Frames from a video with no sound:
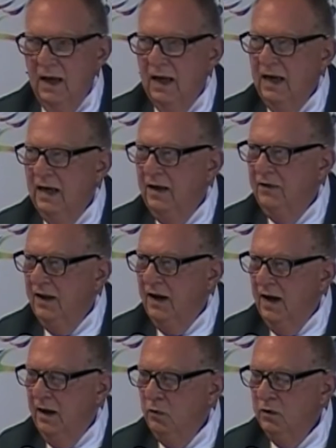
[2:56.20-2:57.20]

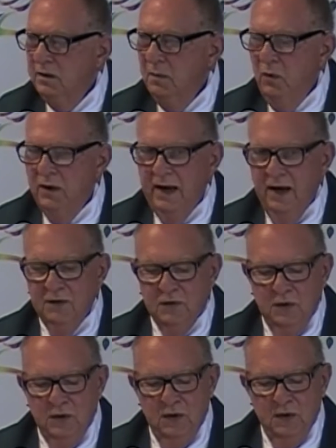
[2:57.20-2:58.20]
And I want to point out
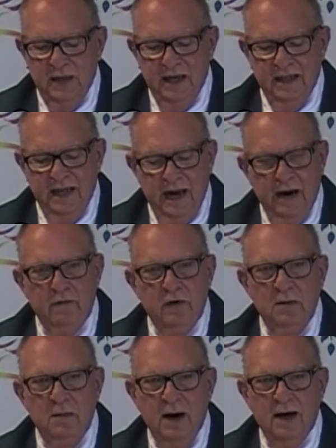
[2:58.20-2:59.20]
to you that
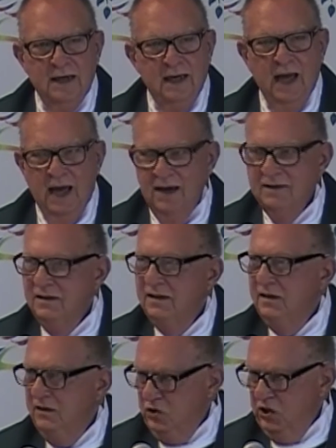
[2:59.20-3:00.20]
everybody has
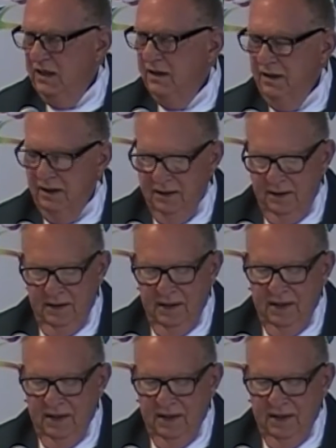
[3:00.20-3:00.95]
an agenda.